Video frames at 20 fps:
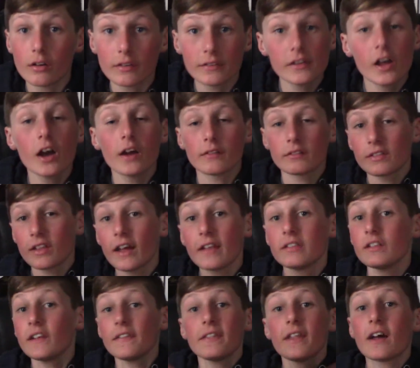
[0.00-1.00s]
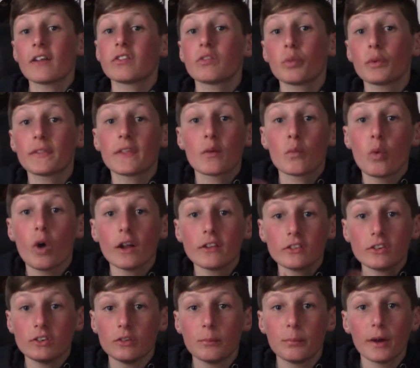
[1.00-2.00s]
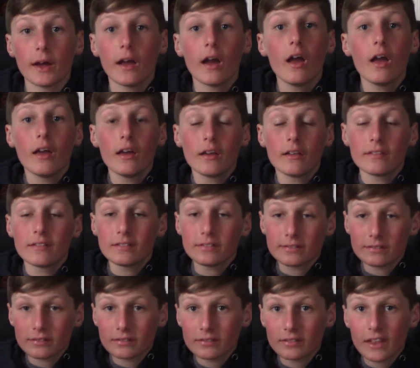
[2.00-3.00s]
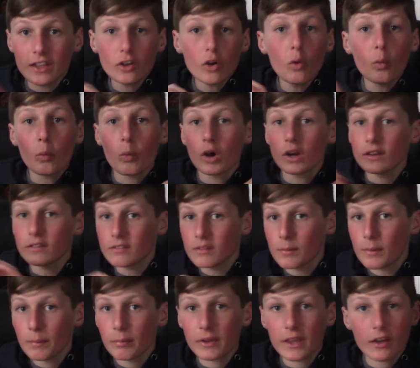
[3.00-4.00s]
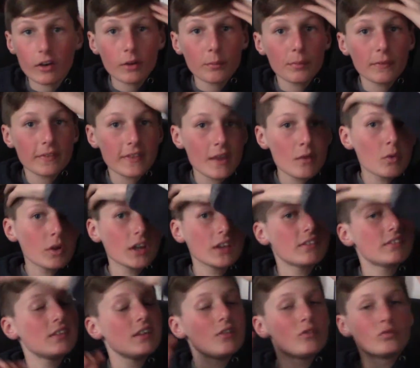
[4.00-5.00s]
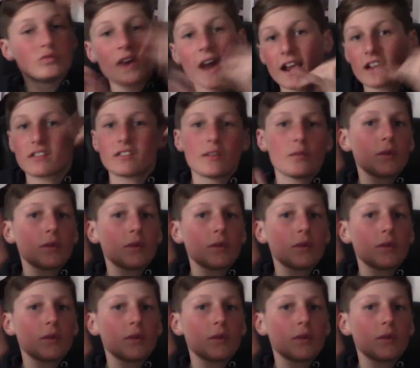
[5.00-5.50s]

Not, not that's what they want to do, but they don't want to see people get hurt, but they want to see wrecks.